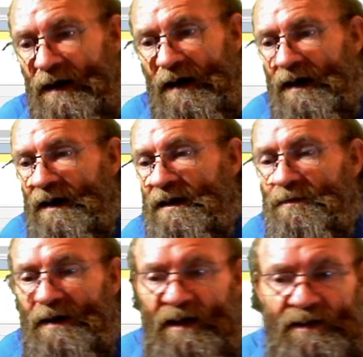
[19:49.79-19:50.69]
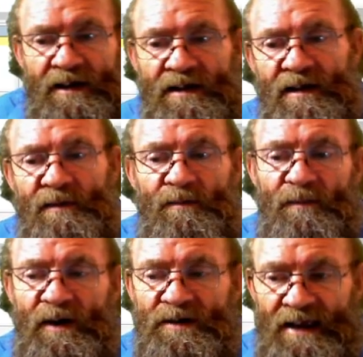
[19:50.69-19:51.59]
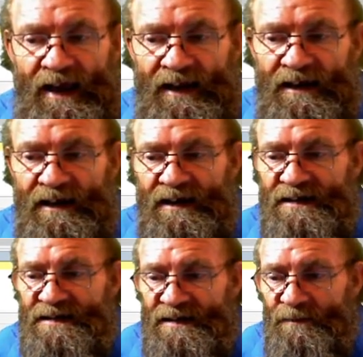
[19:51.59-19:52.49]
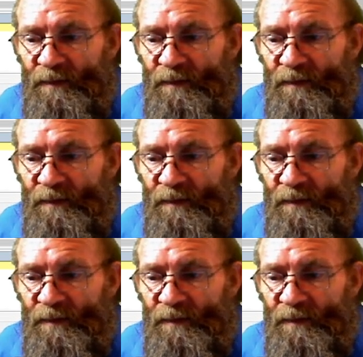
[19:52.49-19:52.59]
But I think the most handiest